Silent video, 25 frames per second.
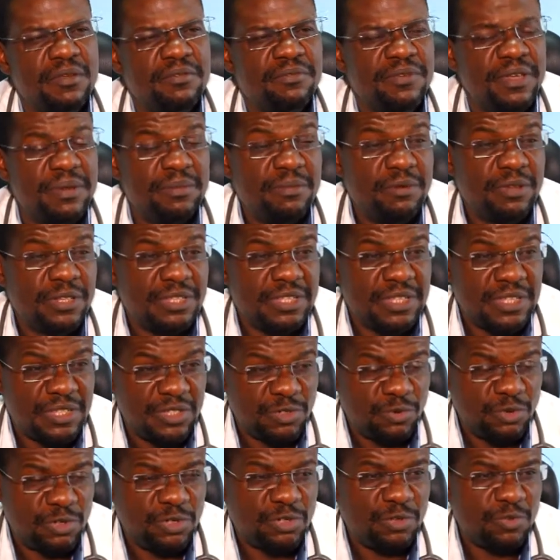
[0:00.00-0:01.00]
Fibroids is a
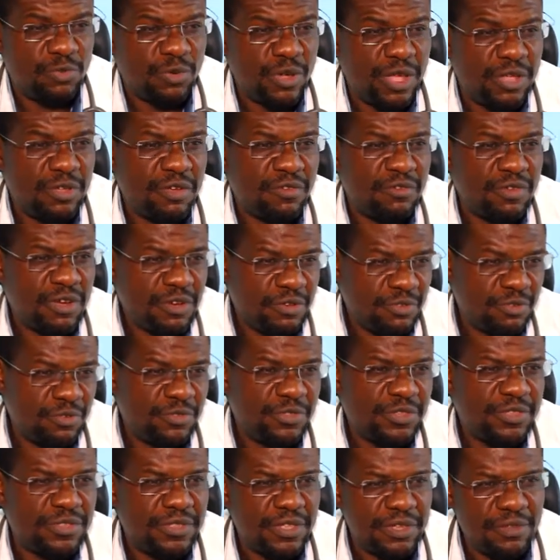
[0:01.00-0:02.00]
situation where you have a
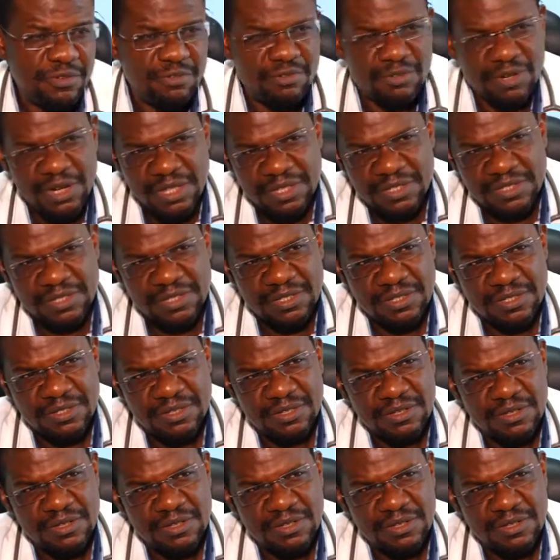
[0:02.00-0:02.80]
growth in the uterus.